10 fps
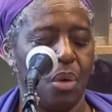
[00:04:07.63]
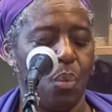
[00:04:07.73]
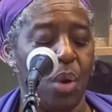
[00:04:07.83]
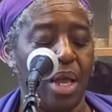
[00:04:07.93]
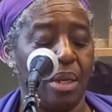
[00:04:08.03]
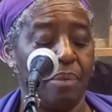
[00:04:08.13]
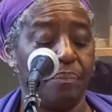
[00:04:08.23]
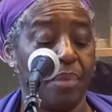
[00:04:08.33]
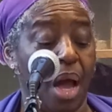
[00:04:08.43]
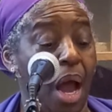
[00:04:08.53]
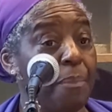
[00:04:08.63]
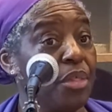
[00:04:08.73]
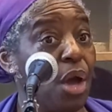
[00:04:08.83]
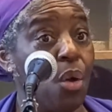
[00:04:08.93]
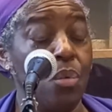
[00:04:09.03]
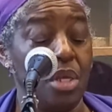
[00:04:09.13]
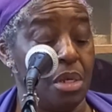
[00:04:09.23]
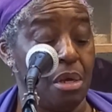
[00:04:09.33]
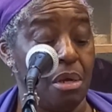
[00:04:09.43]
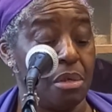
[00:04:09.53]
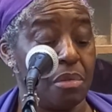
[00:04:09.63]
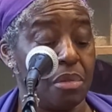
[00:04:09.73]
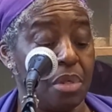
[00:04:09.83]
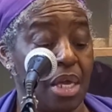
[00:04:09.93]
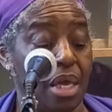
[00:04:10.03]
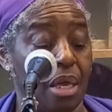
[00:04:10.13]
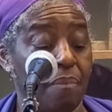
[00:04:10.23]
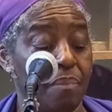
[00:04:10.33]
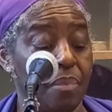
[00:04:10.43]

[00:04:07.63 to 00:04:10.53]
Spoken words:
well, I'm the only nurse here.